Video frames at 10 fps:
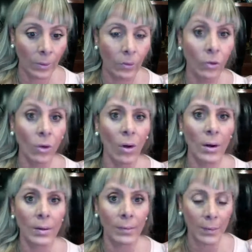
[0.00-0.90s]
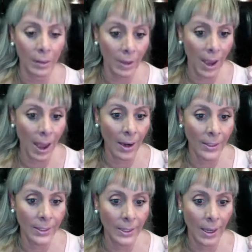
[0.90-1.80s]
So let's see, the Anne
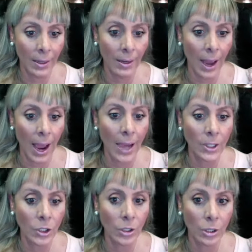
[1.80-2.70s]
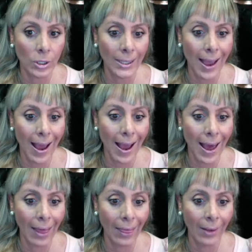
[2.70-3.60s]
is saying, I just
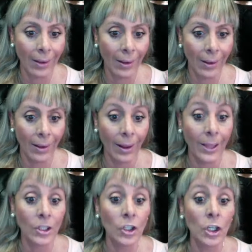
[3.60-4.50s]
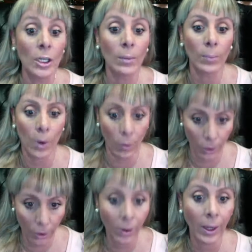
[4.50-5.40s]
had a chicken broth,
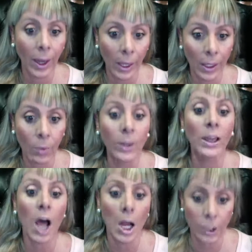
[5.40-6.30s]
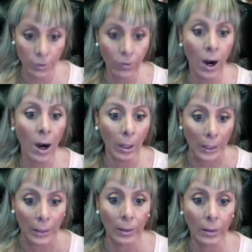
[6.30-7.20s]
okay, with lots of
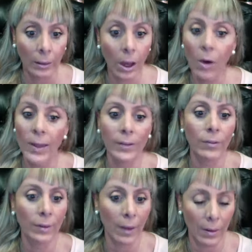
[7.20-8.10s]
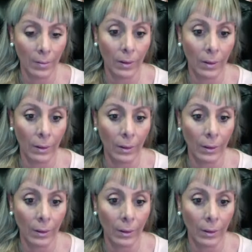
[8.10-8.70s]
garlic. Oh, that's fantastic.